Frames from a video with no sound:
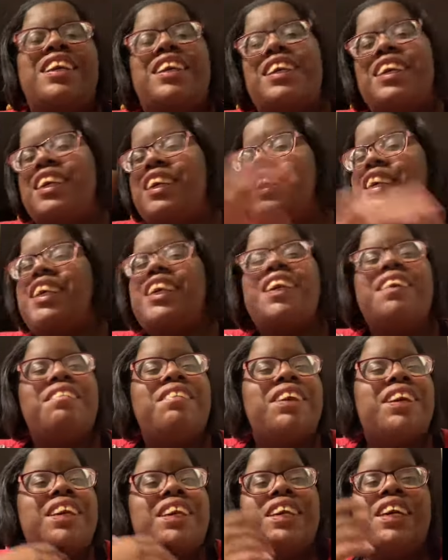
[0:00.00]

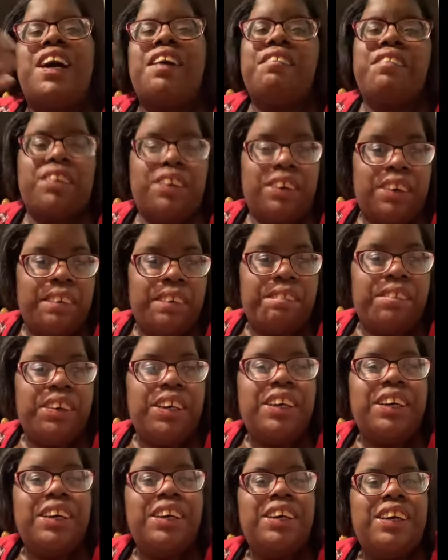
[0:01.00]
Thanksgiving is coming up
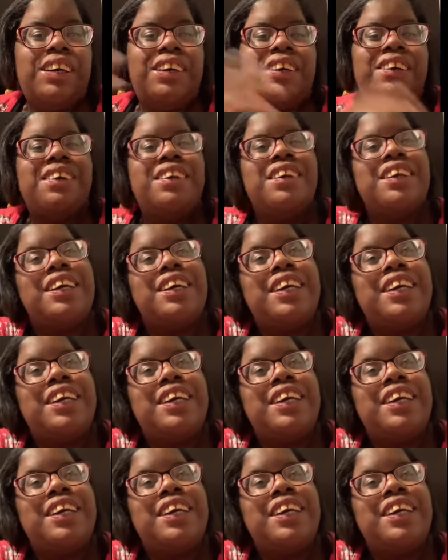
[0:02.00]
and